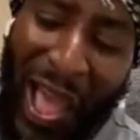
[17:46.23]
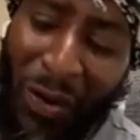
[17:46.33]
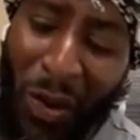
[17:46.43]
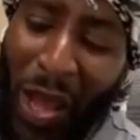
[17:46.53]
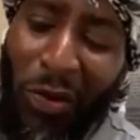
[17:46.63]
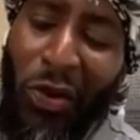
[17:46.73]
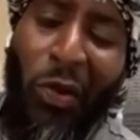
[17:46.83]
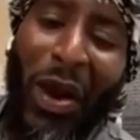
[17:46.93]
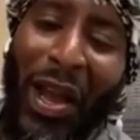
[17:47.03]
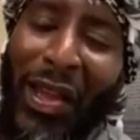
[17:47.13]
I don't know
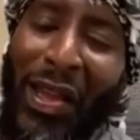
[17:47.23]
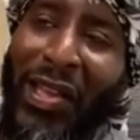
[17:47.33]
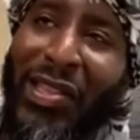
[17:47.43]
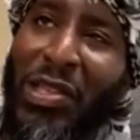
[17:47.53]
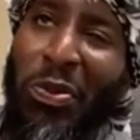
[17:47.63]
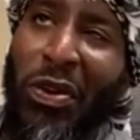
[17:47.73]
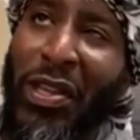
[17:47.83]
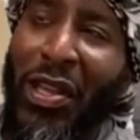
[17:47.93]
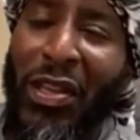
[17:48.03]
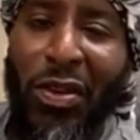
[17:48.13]
why at this
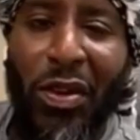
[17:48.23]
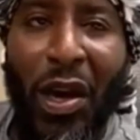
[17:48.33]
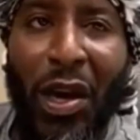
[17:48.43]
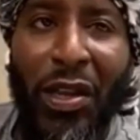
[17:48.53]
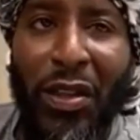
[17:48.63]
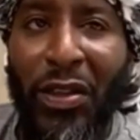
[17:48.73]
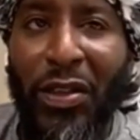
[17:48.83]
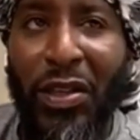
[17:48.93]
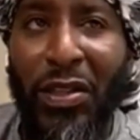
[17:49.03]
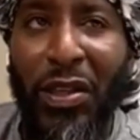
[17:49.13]
point
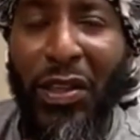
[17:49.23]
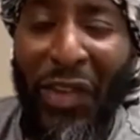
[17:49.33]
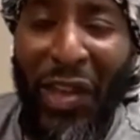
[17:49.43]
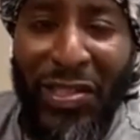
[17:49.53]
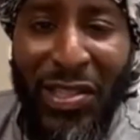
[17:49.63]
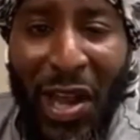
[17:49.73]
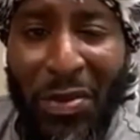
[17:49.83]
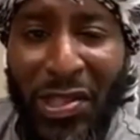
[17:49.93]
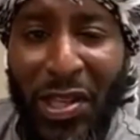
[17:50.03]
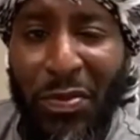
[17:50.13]
the conveyance that I
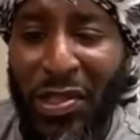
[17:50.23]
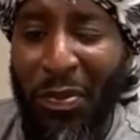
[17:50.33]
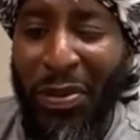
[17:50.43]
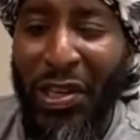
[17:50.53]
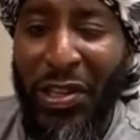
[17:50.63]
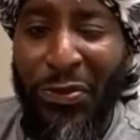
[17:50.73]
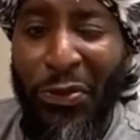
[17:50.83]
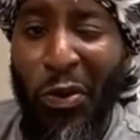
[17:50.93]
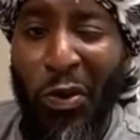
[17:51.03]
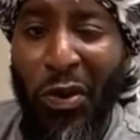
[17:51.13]
was in was completely
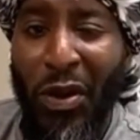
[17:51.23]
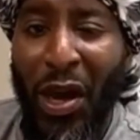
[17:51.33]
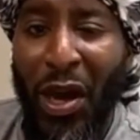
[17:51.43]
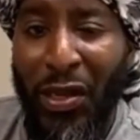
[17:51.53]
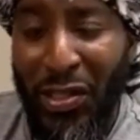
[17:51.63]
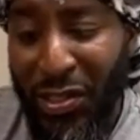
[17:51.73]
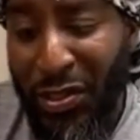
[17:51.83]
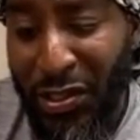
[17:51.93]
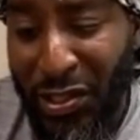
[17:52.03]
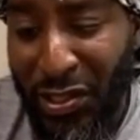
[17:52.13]
full. This
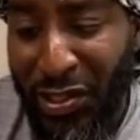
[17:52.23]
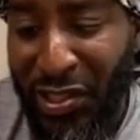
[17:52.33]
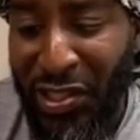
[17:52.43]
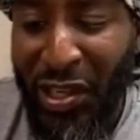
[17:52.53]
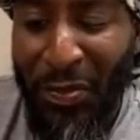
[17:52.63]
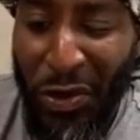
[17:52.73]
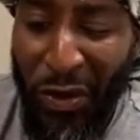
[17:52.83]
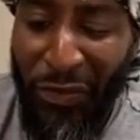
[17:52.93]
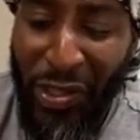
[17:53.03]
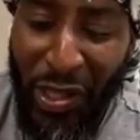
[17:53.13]
jumping
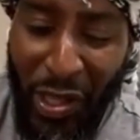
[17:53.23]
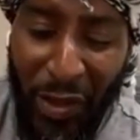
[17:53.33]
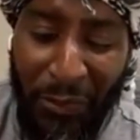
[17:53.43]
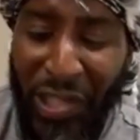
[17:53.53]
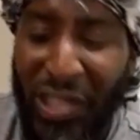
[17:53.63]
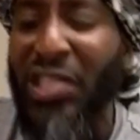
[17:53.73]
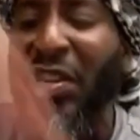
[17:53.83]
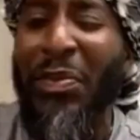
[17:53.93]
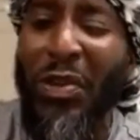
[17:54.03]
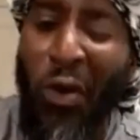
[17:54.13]
over
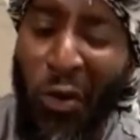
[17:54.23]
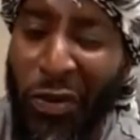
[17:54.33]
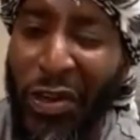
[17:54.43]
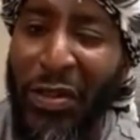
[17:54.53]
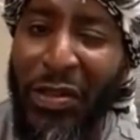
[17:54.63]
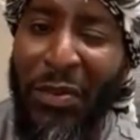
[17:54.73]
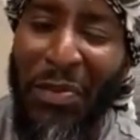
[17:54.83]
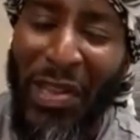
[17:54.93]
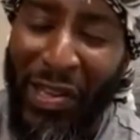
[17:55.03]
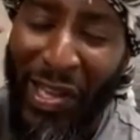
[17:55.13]
the
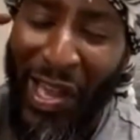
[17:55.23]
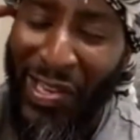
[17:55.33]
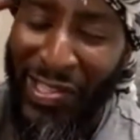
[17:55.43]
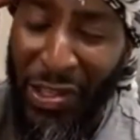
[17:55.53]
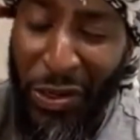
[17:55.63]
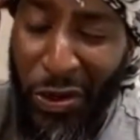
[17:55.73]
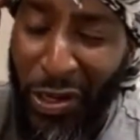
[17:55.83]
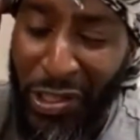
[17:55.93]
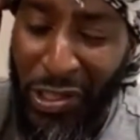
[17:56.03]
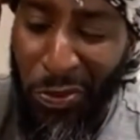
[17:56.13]
meeting that actually
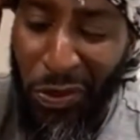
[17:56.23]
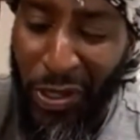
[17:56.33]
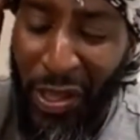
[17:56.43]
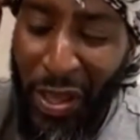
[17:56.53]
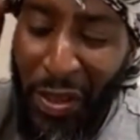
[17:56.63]
occurred at this point.